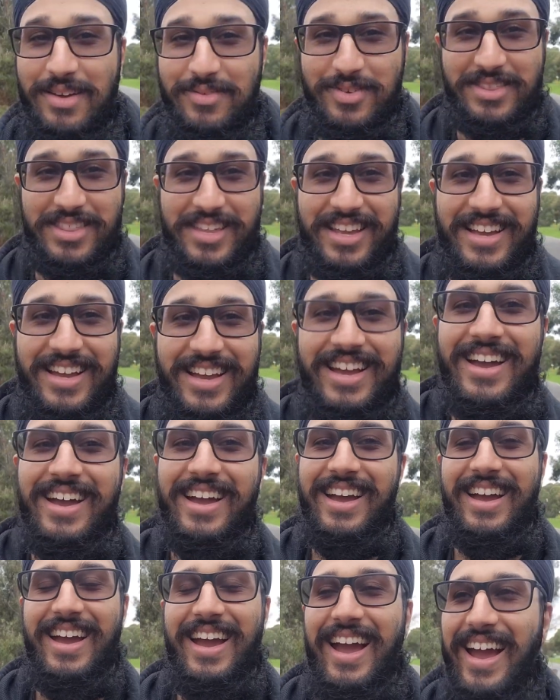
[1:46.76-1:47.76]
everything,
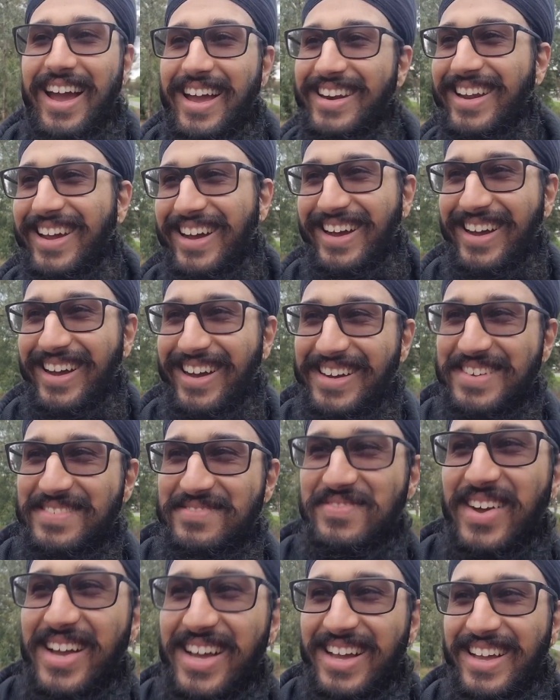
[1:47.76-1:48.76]
and
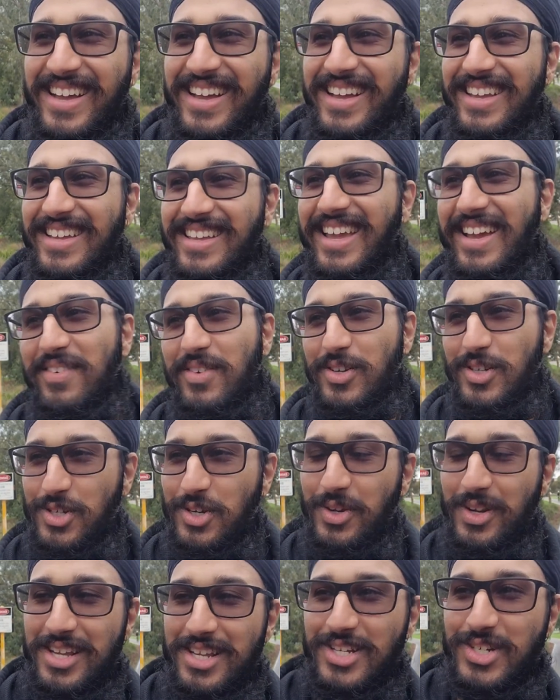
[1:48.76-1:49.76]
yeah, we'll
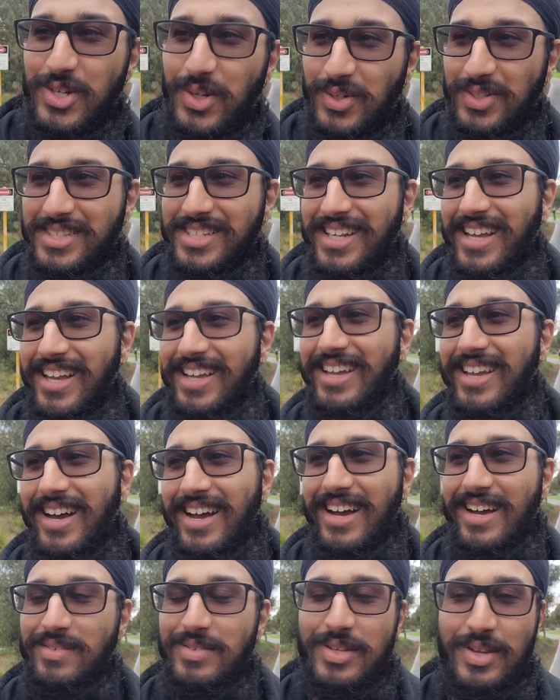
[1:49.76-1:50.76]
shoot his short today,
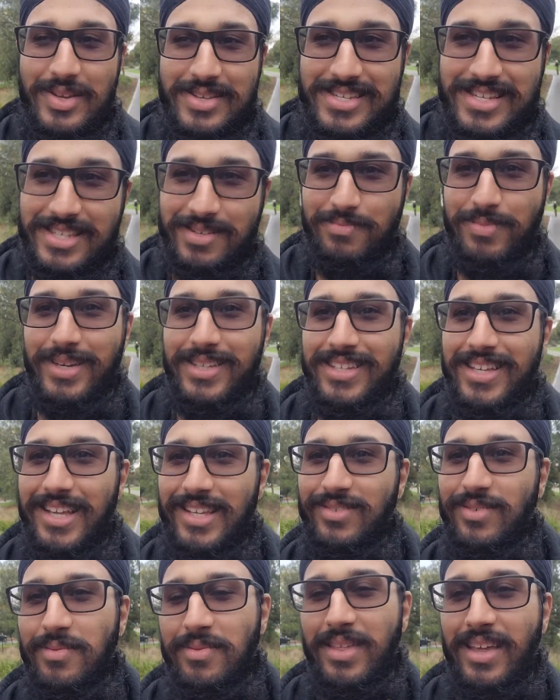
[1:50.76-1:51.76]
so you see some
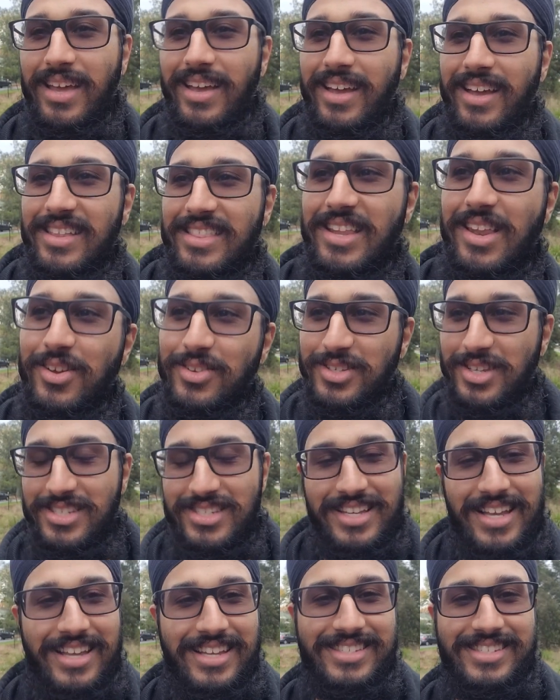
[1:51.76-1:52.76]
BTS from there, and then you also
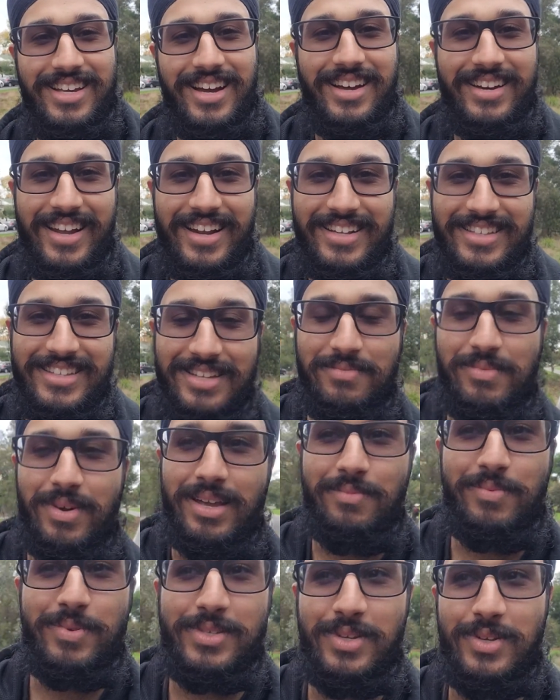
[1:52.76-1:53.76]
see San editing
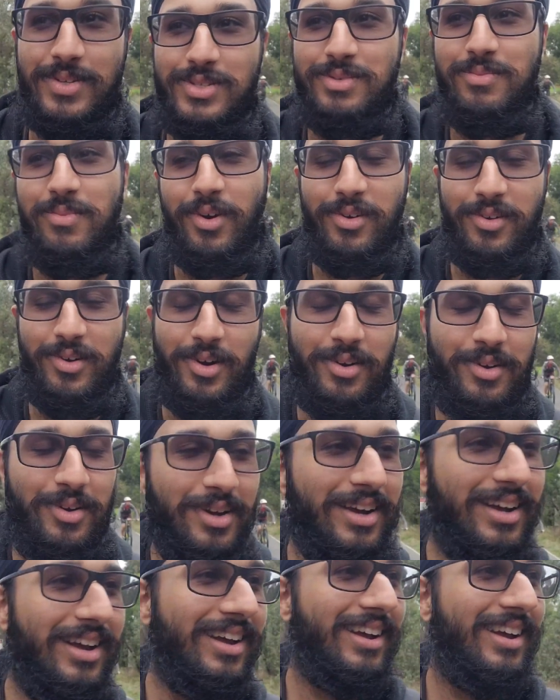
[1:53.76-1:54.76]
my episode tomorrow,
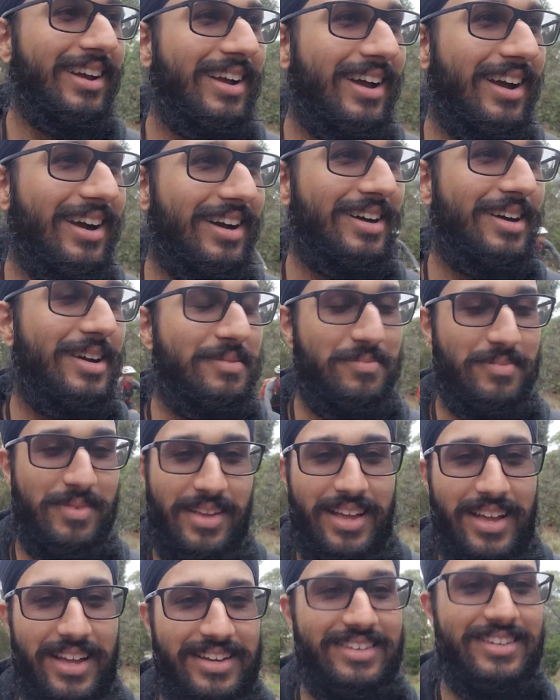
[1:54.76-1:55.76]

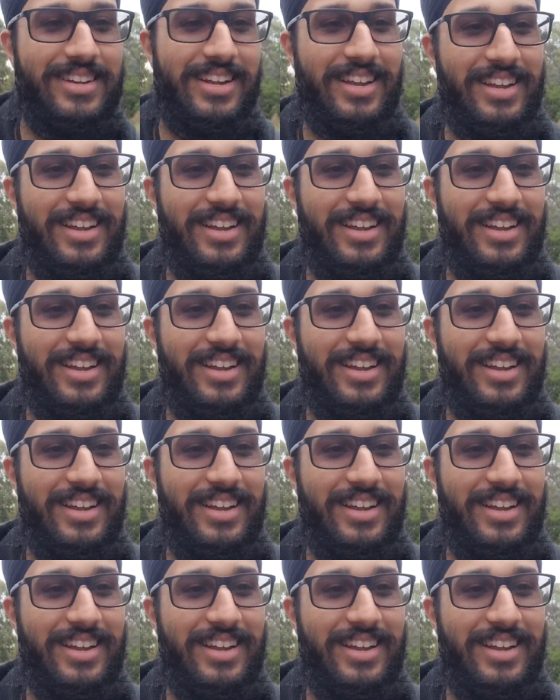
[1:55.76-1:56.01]
and